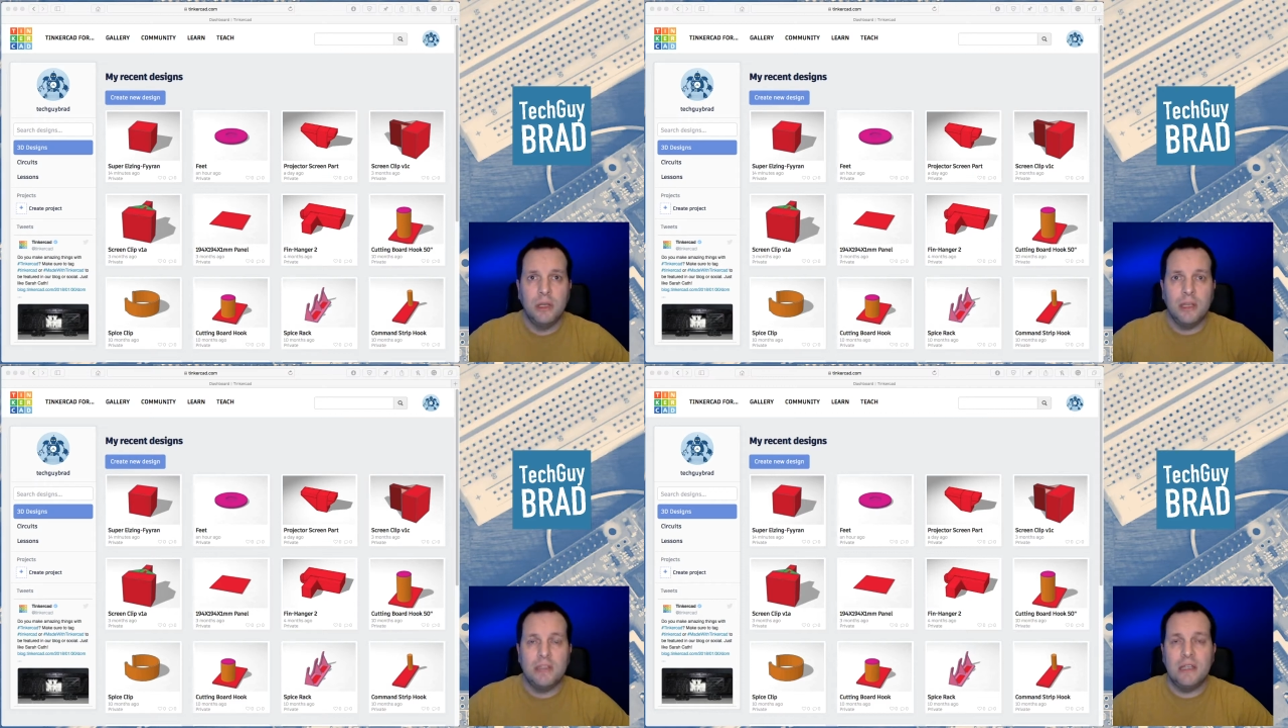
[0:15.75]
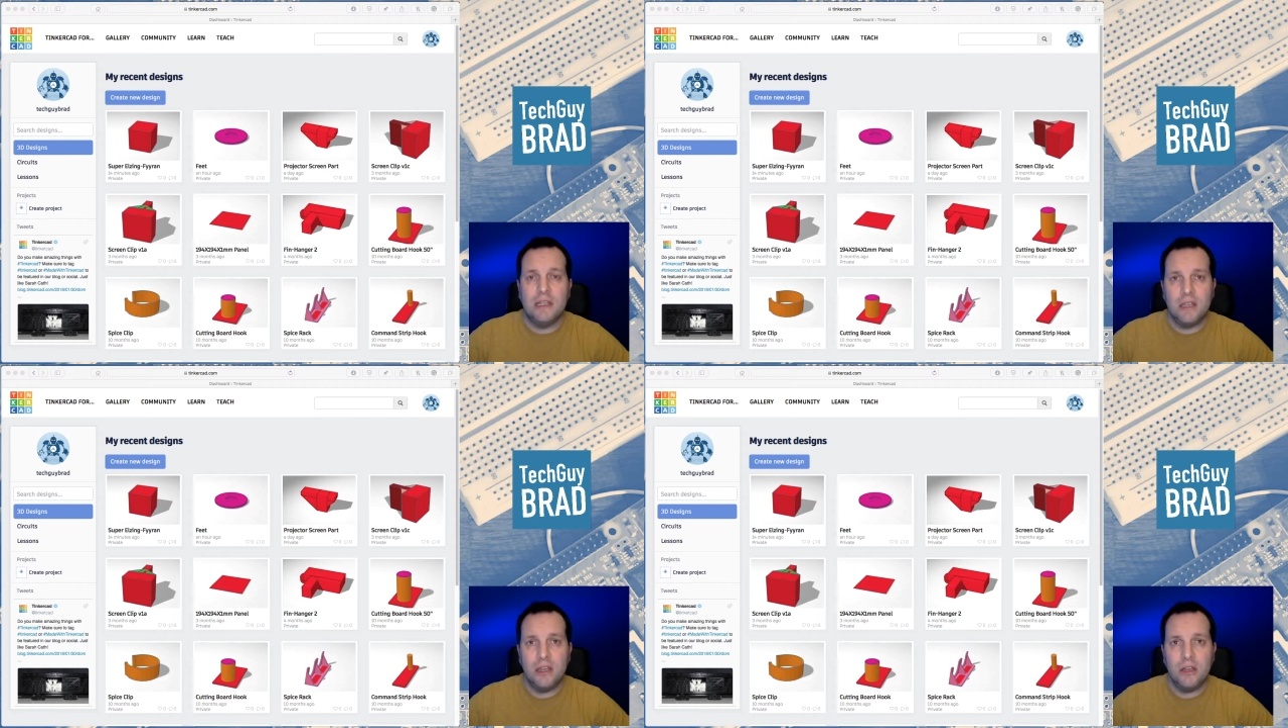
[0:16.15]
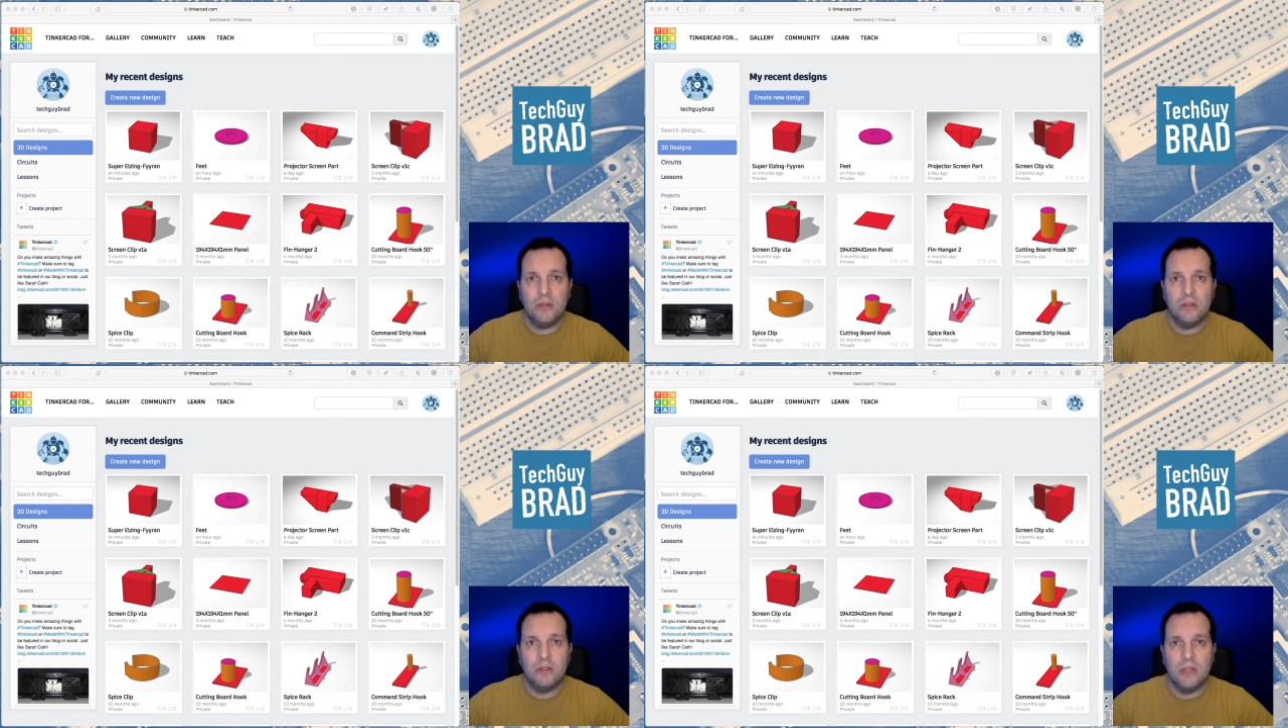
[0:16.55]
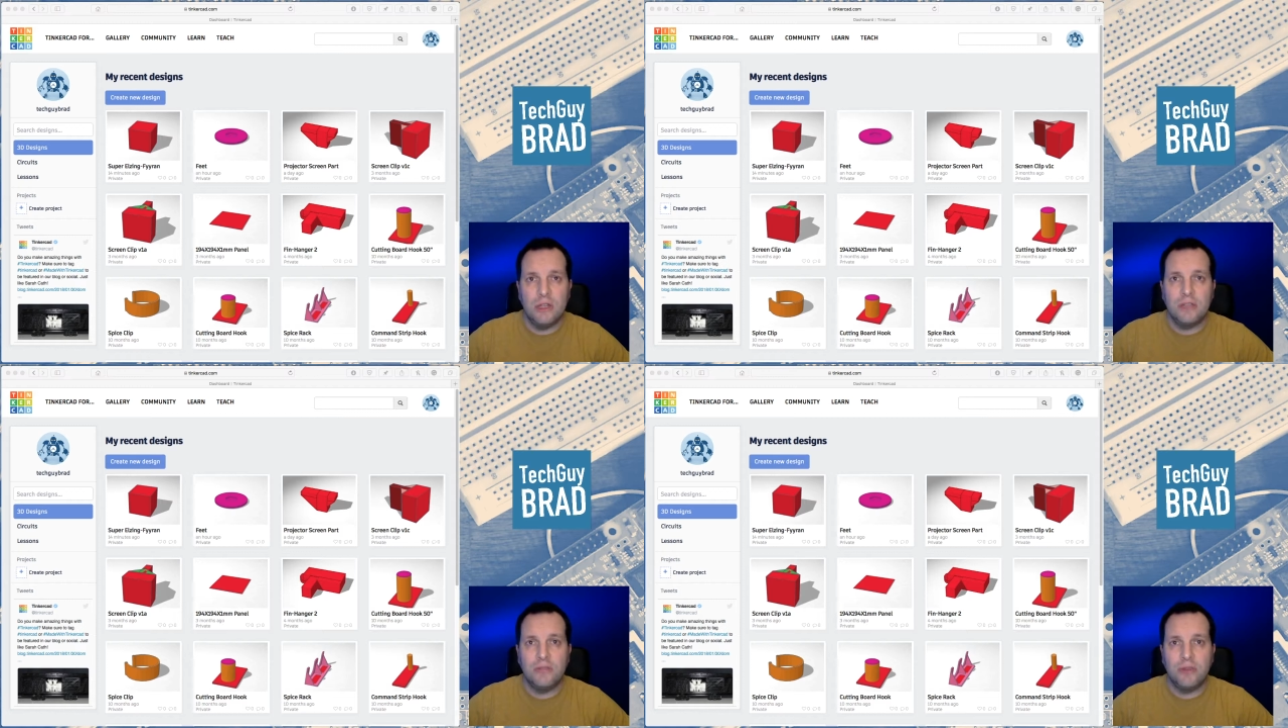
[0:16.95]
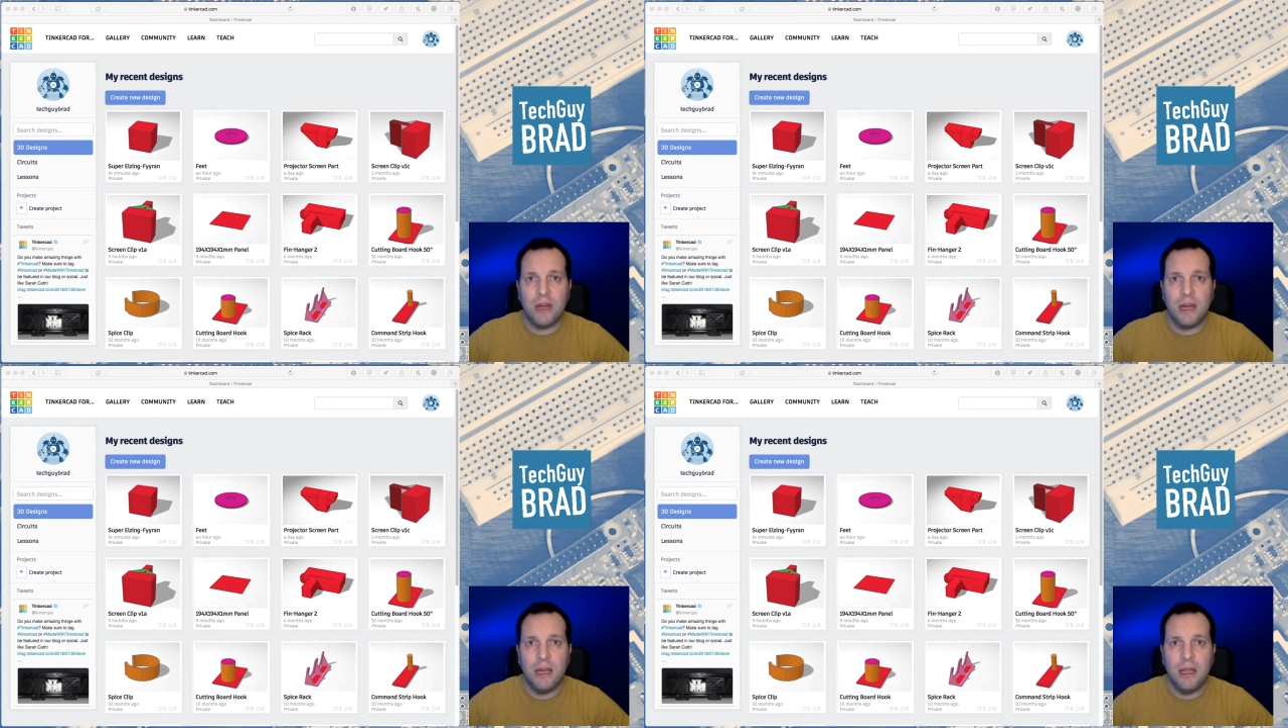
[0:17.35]
It's easy to use, it's
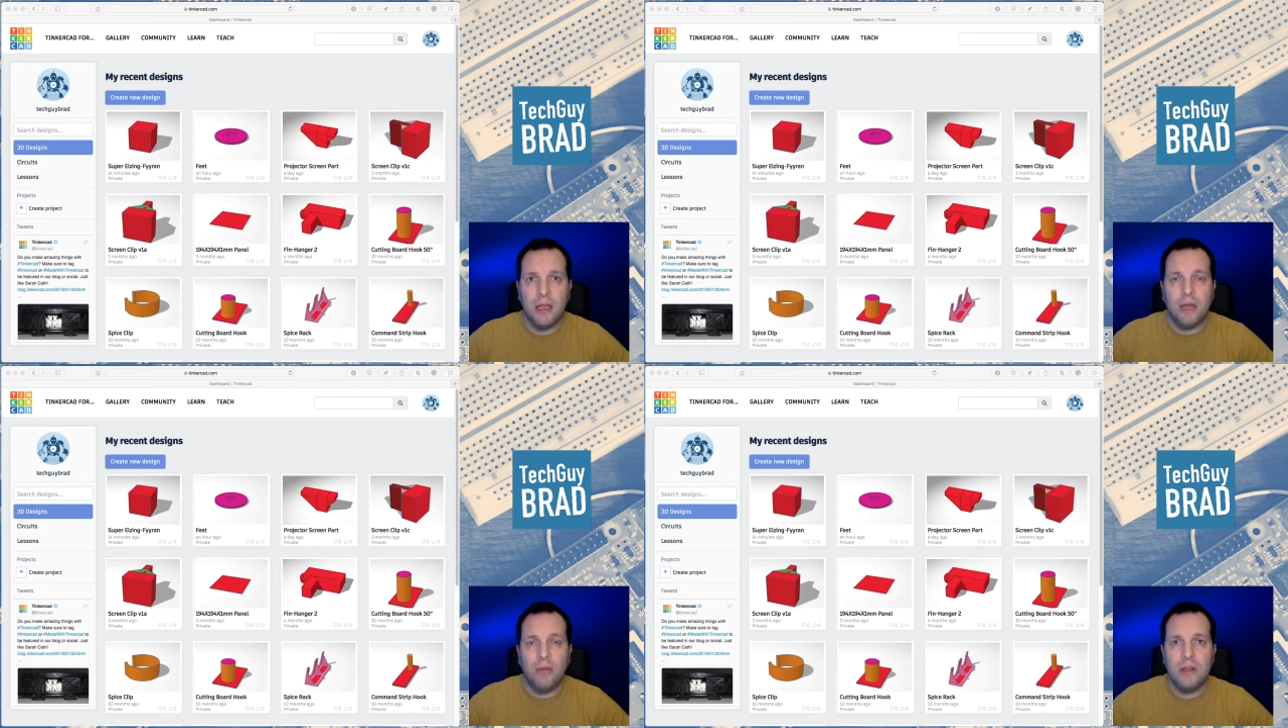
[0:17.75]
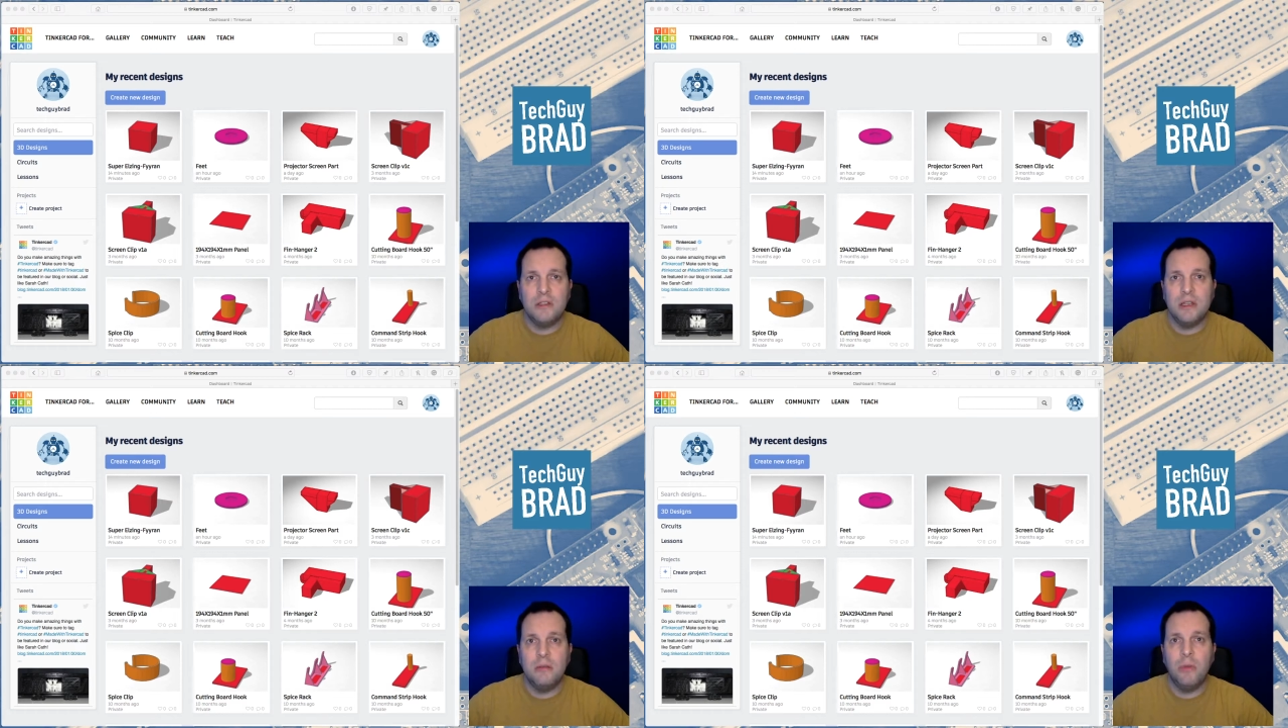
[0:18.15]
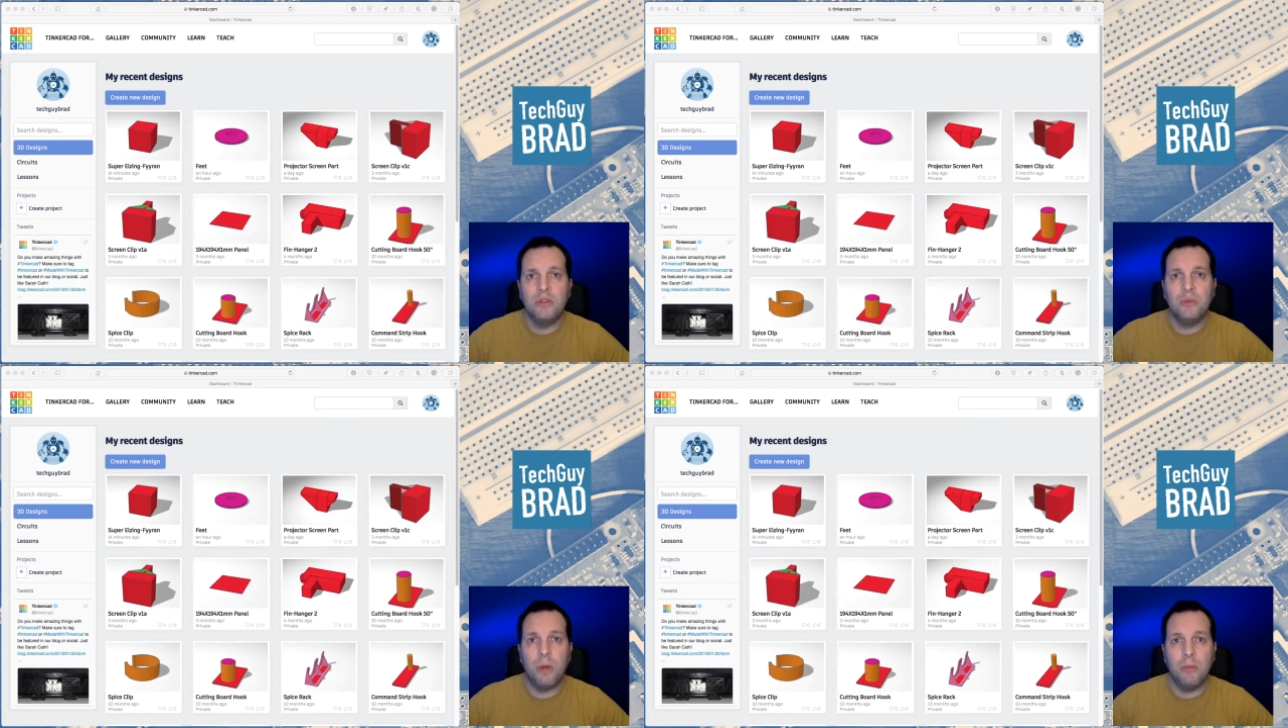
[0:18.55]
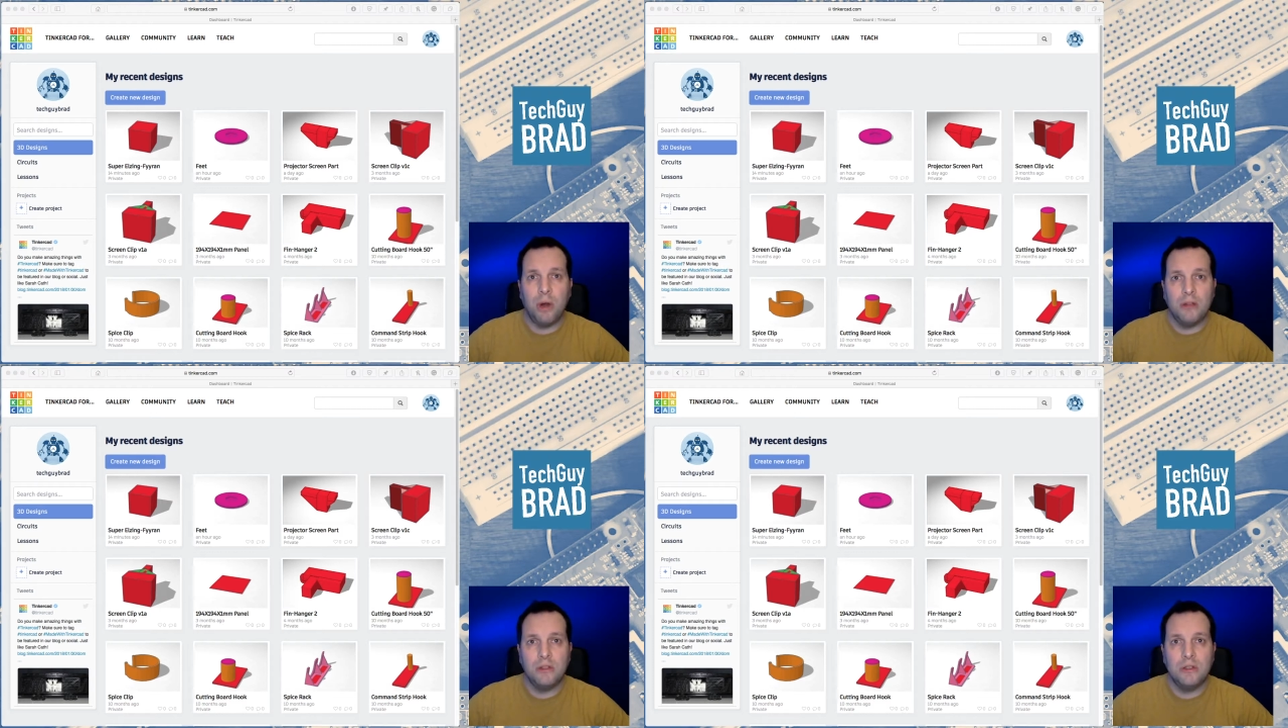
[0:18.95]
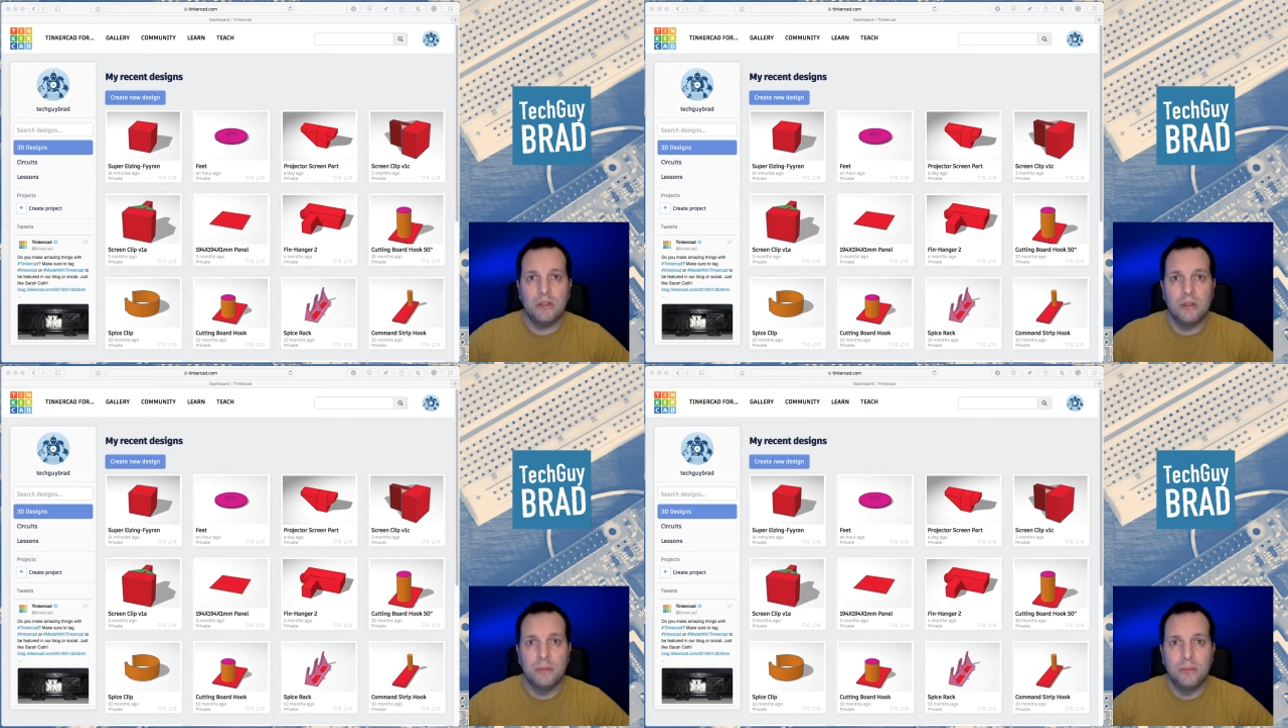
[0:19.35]
free, and runs in most web
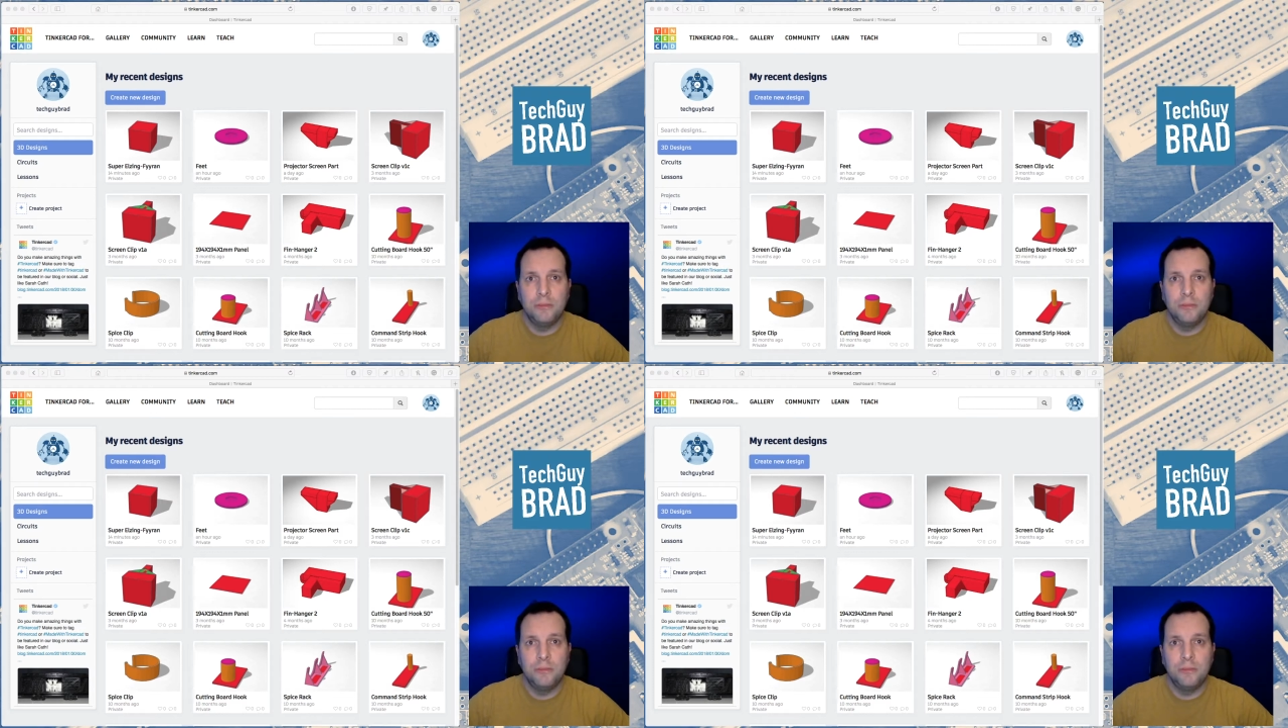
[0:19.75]
browsers.